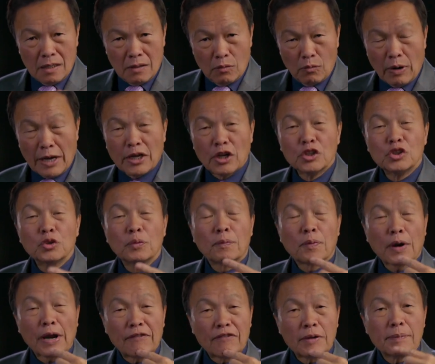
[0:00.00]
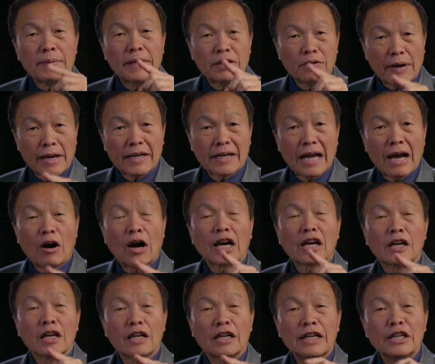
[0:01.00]
Why don't you pray with me right now? I'm
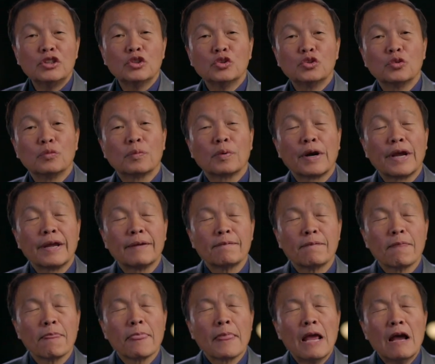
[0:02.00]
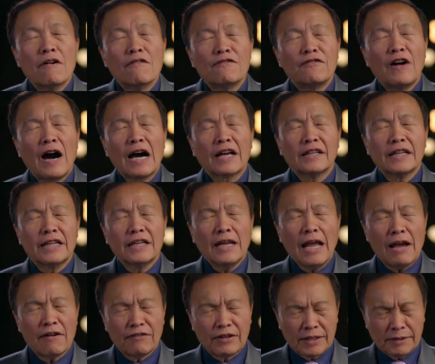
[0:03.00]
going to lead you to pray. Father in
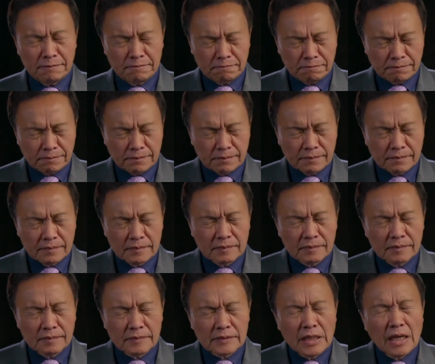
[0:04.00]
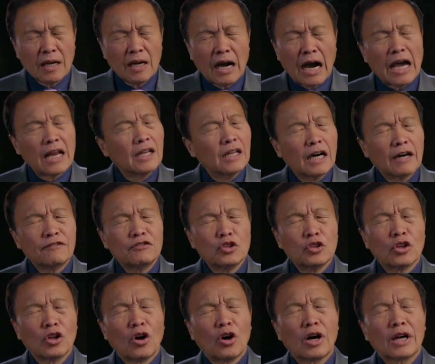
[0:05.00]
heaven, I love you,
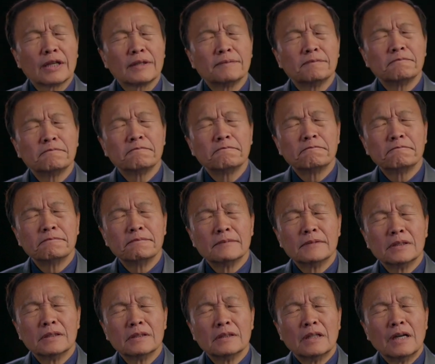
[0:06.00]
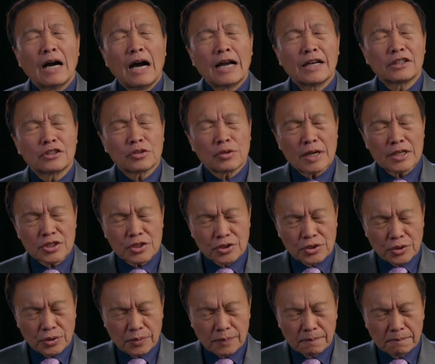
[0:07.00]
Lord. I trust
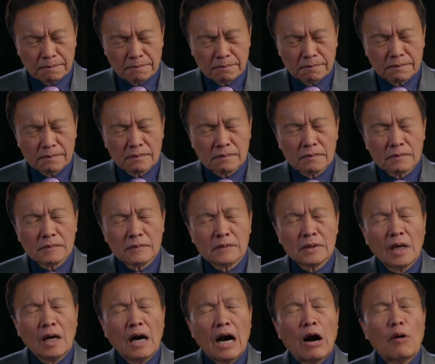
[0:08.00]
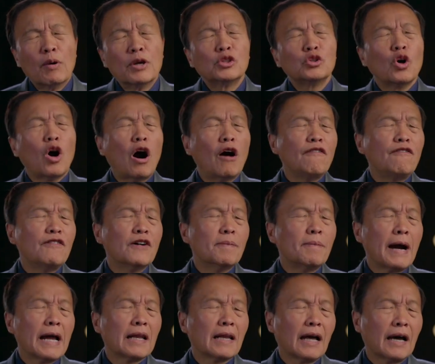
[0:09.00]
you. I want to offer
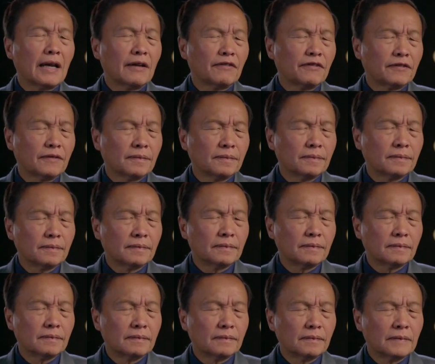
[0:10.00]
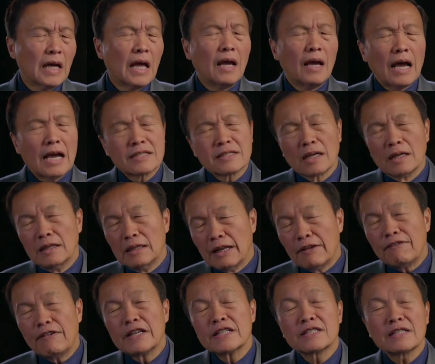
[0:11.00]
my life as a
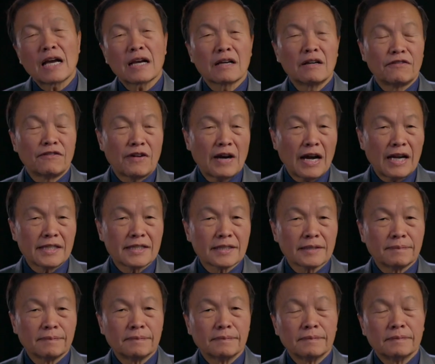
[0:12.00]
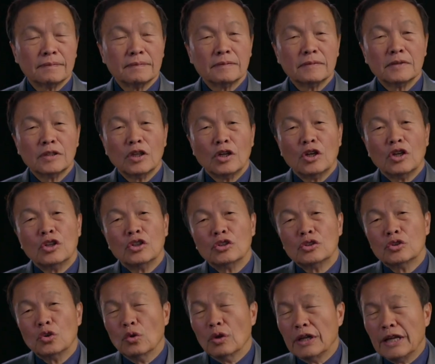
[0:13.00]
living sacrifice
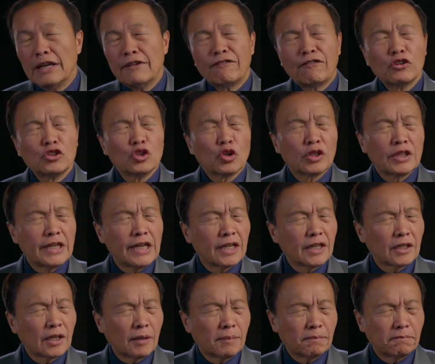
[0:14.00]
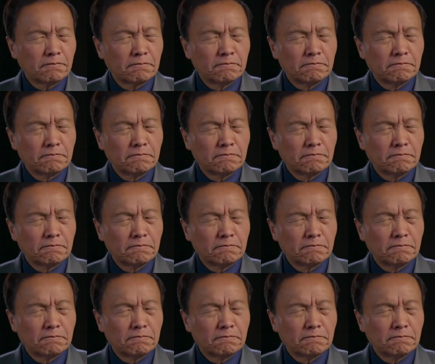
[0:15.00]
to live for your kingdom.